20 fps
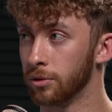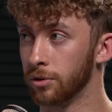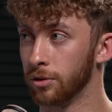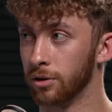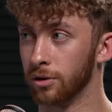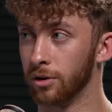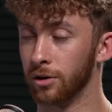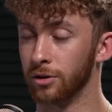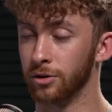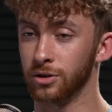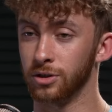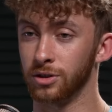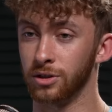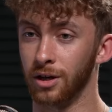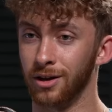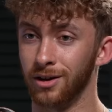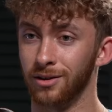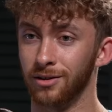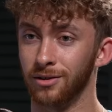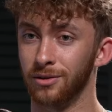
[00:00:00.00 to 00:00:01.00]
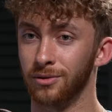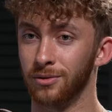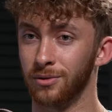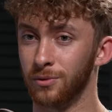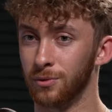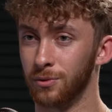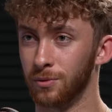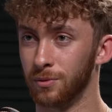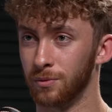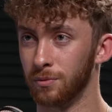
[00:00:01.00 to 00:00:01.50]
You're going to understand
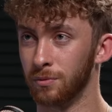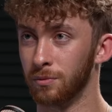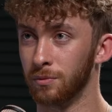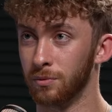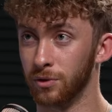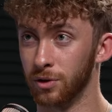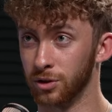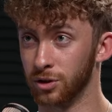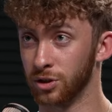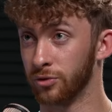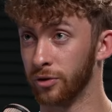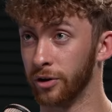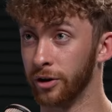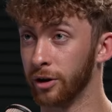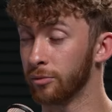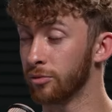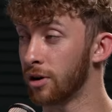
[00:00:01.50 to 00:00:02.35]
the screening